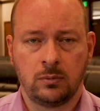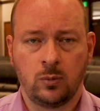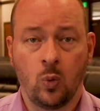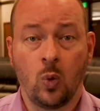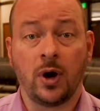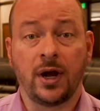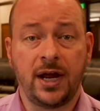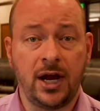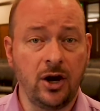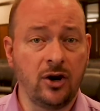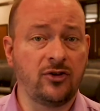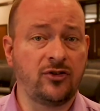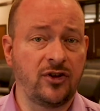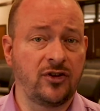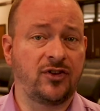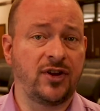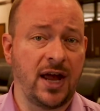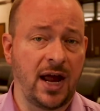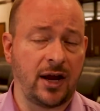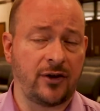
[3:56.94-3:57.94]
Well, here's the
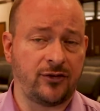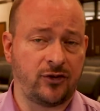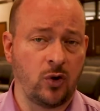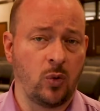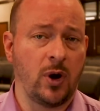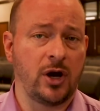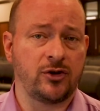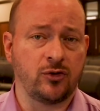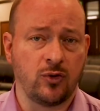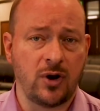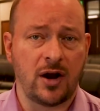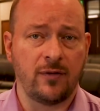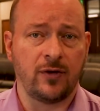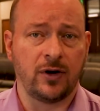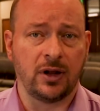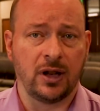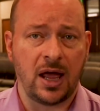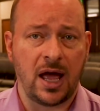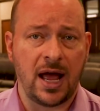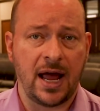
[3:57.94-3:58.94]
text to which
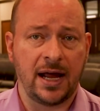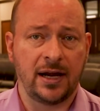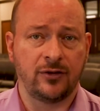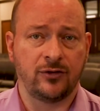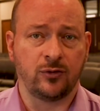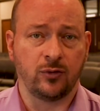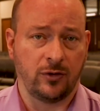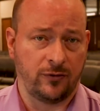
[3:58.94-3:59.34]
Reverend Lines